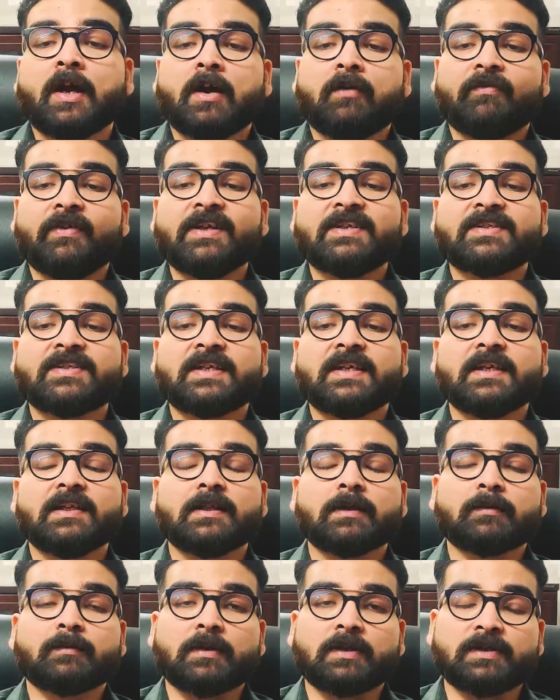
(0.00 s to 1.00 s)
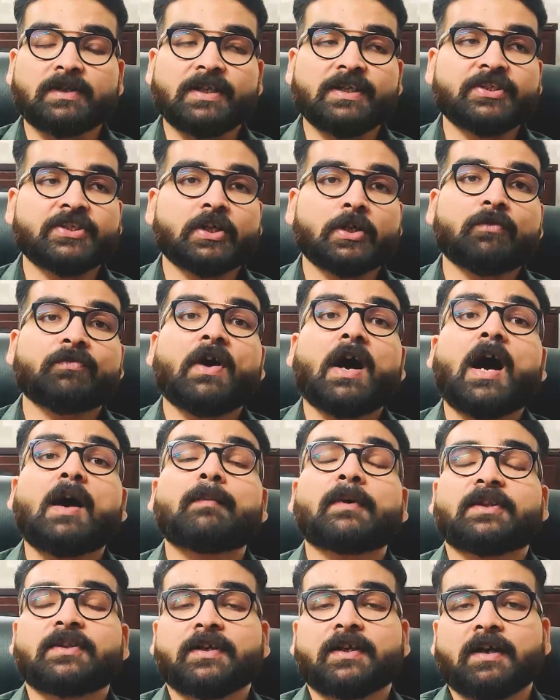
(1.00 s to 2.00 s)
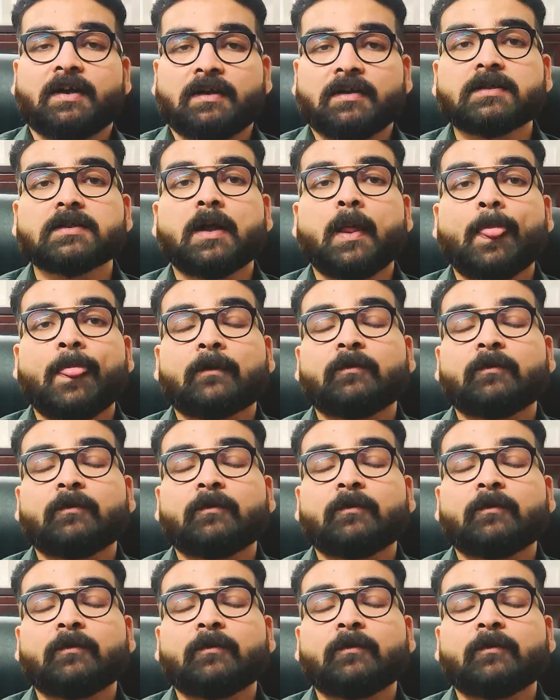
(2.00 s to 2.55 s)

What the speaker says: we see the condition of Atmakarak,